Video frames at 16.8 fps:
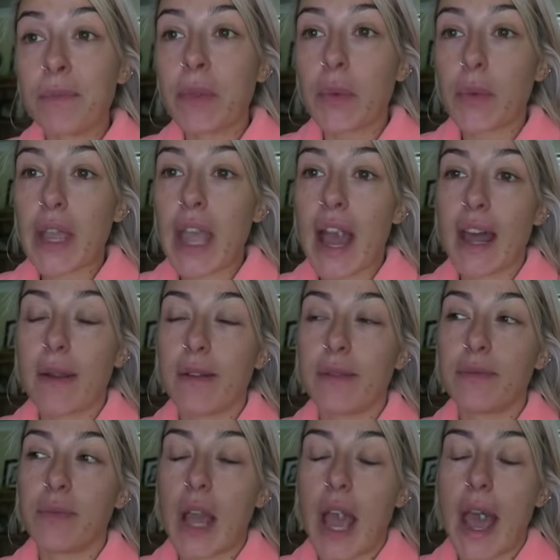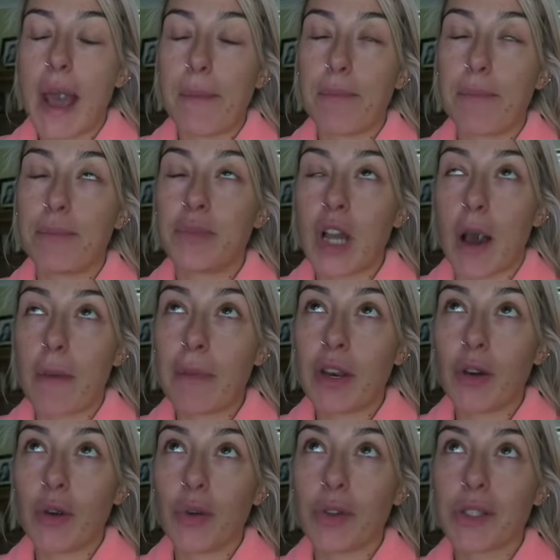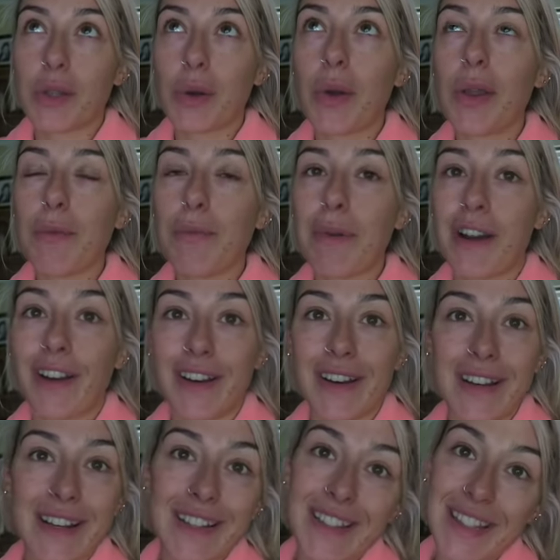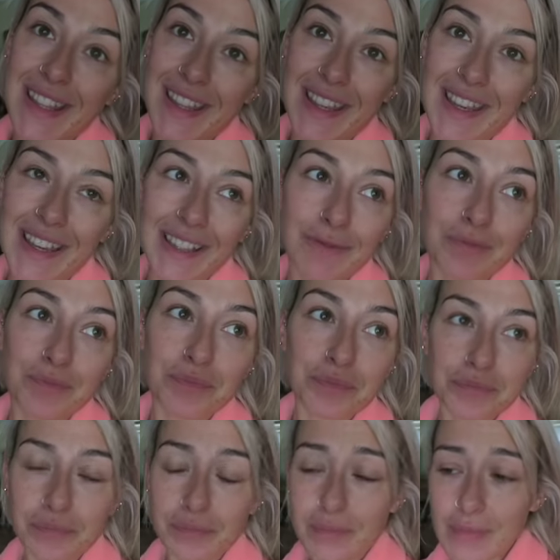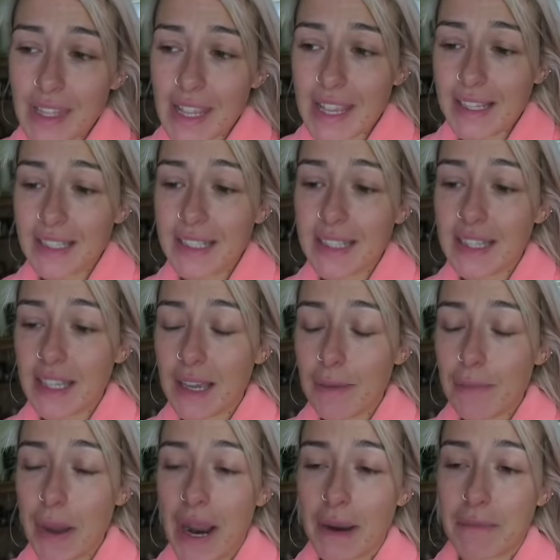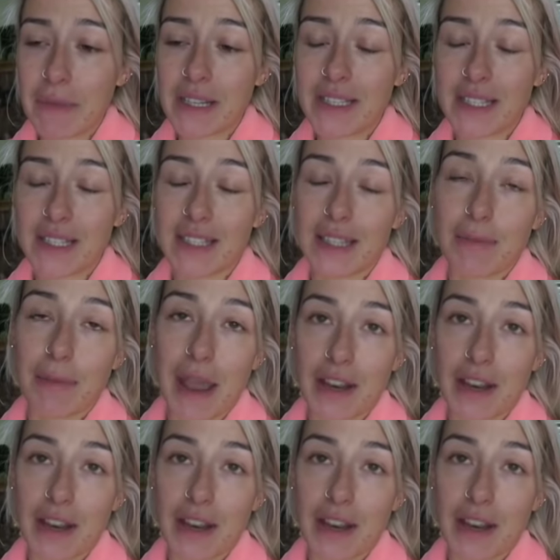And we had a Domino's. We brought it into the apartment, into the